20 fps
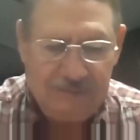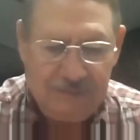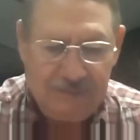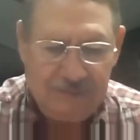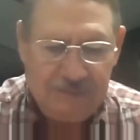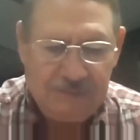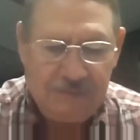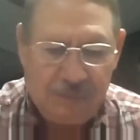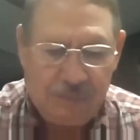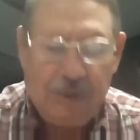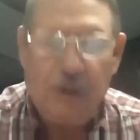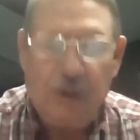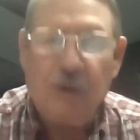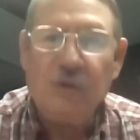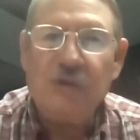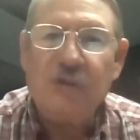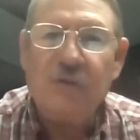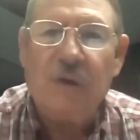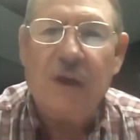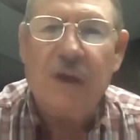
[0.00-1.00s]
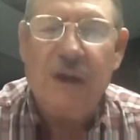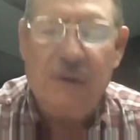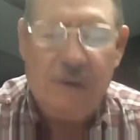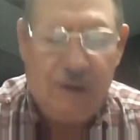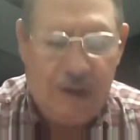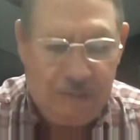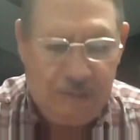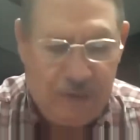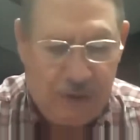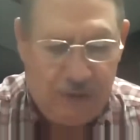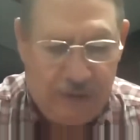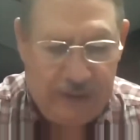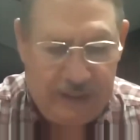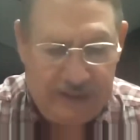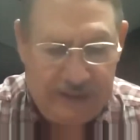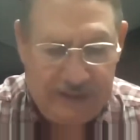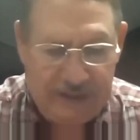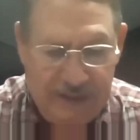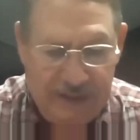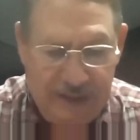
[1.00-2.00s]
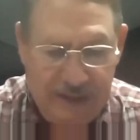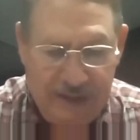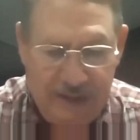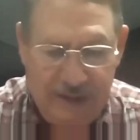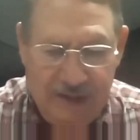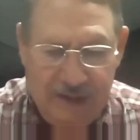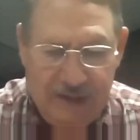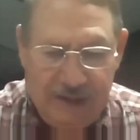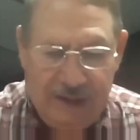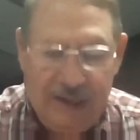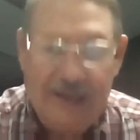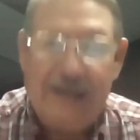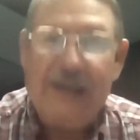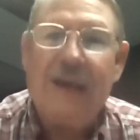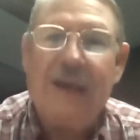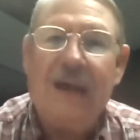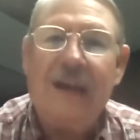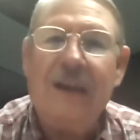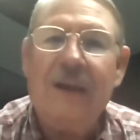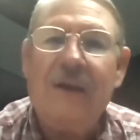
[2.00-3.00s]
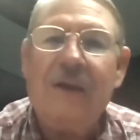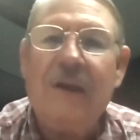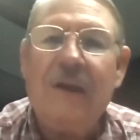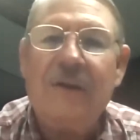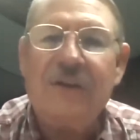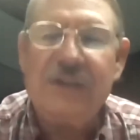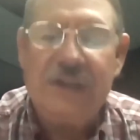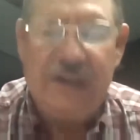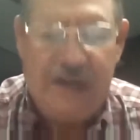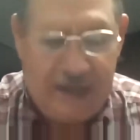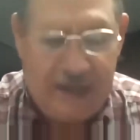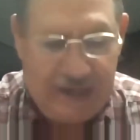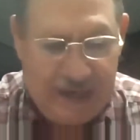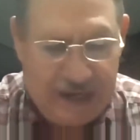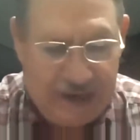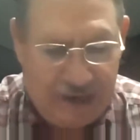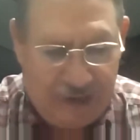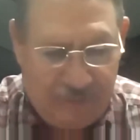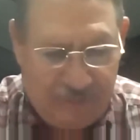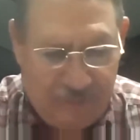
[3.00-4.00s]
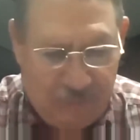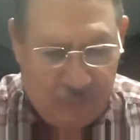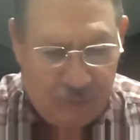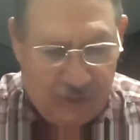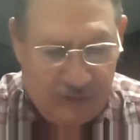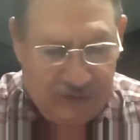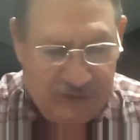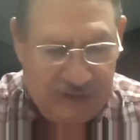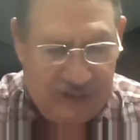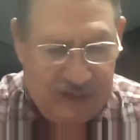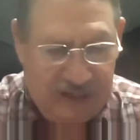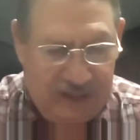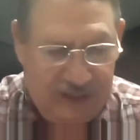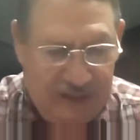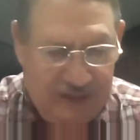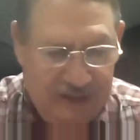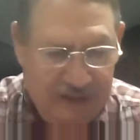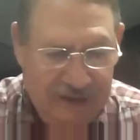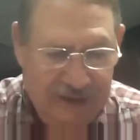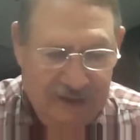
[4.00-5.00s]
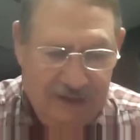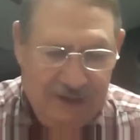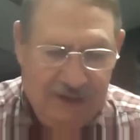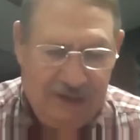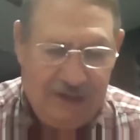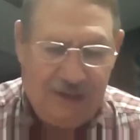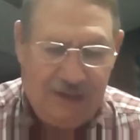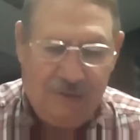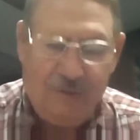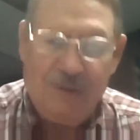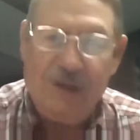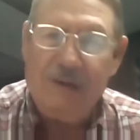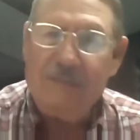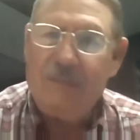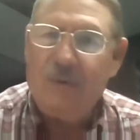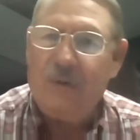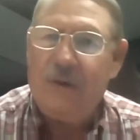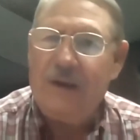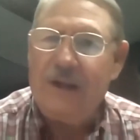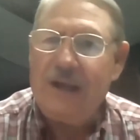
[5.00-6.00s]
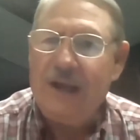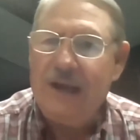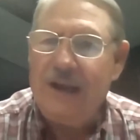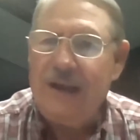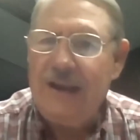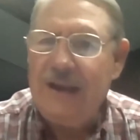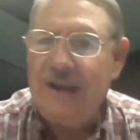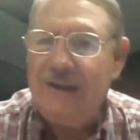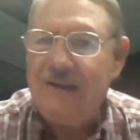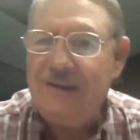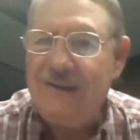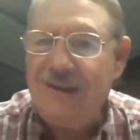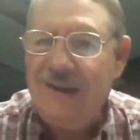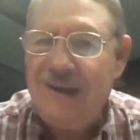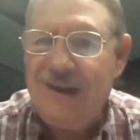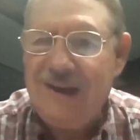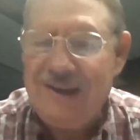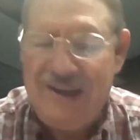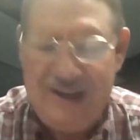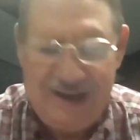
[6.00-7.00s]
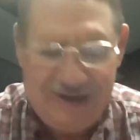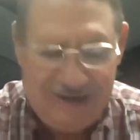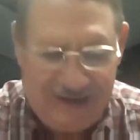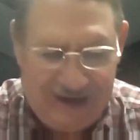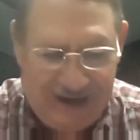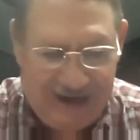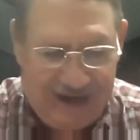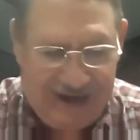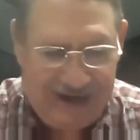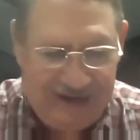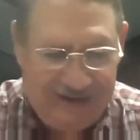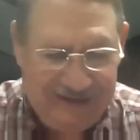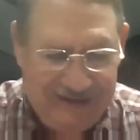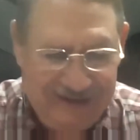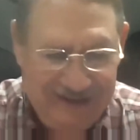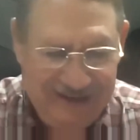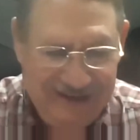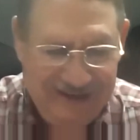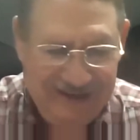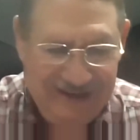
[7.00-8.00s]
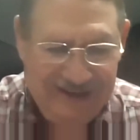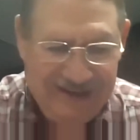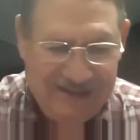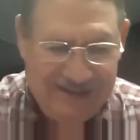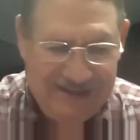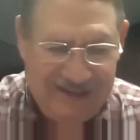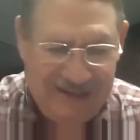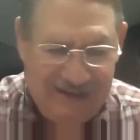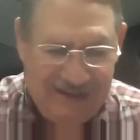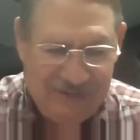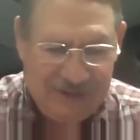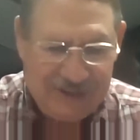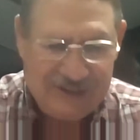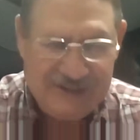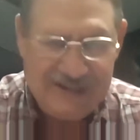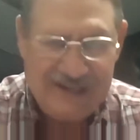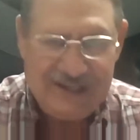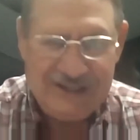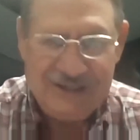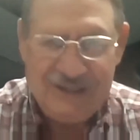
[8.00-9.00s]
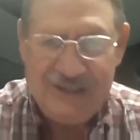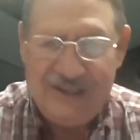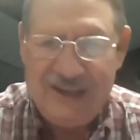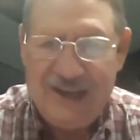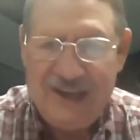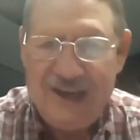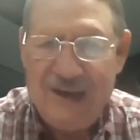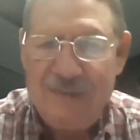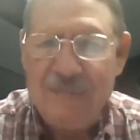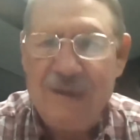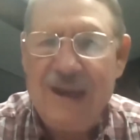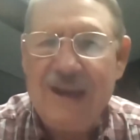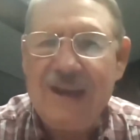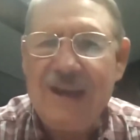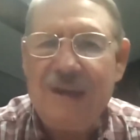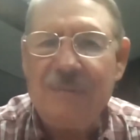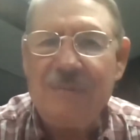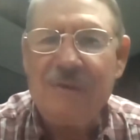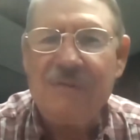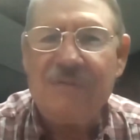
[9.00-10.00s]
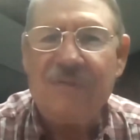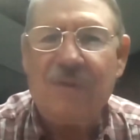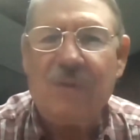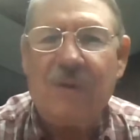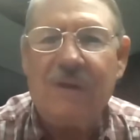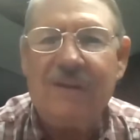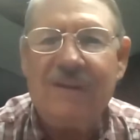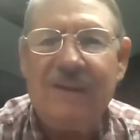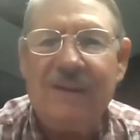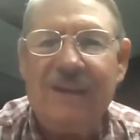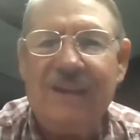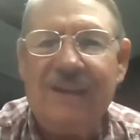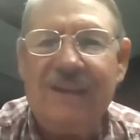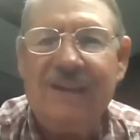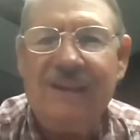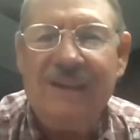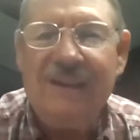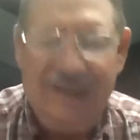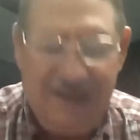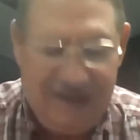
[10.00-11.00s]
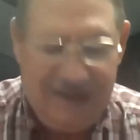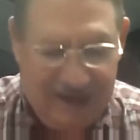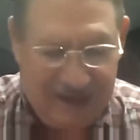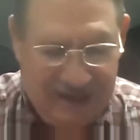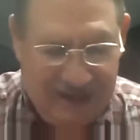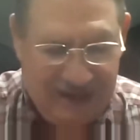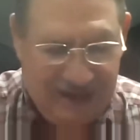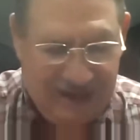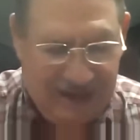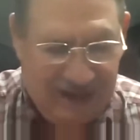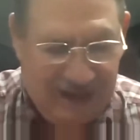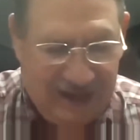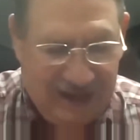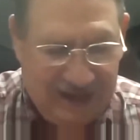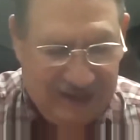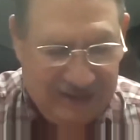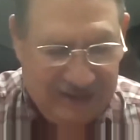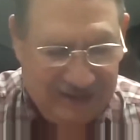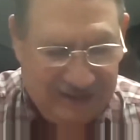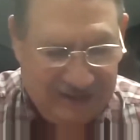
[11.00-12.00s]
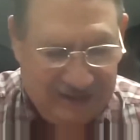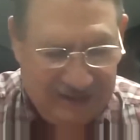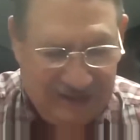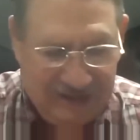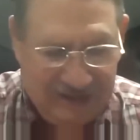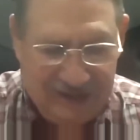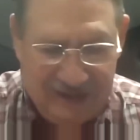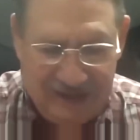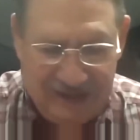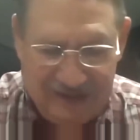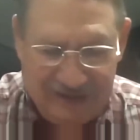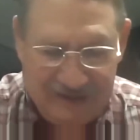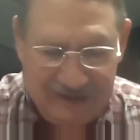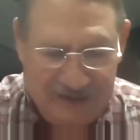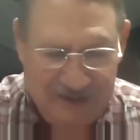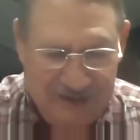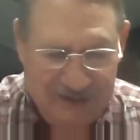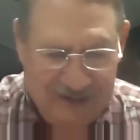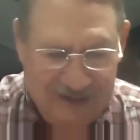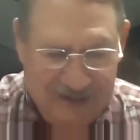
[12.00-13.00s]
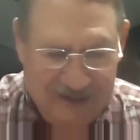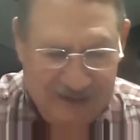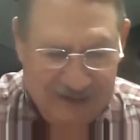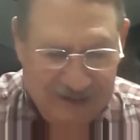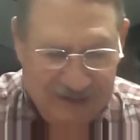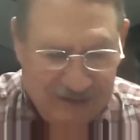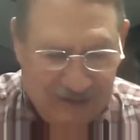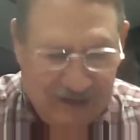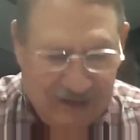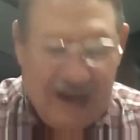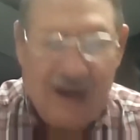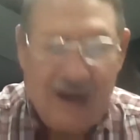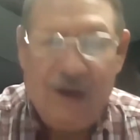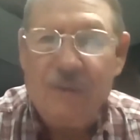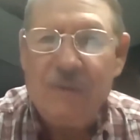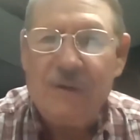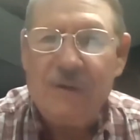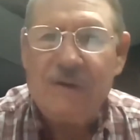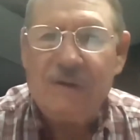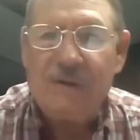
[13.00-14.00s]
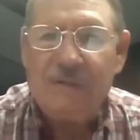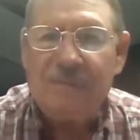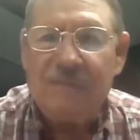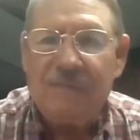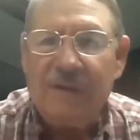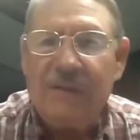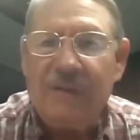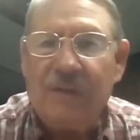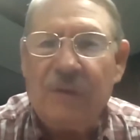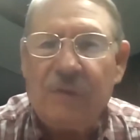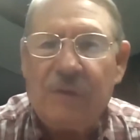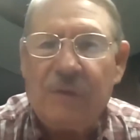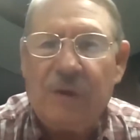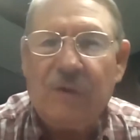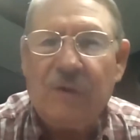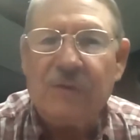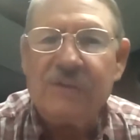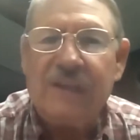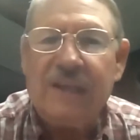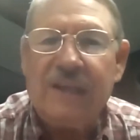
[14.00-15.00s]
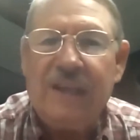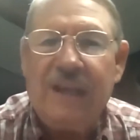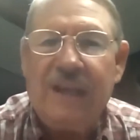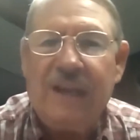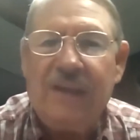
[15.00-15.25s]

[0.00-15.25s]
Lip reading: proposed 21 buoys. That got negotiated down to 14. At one point, it got knocked down to 8. Steve successfully got it back up to 14. And so now we're in the throes of getting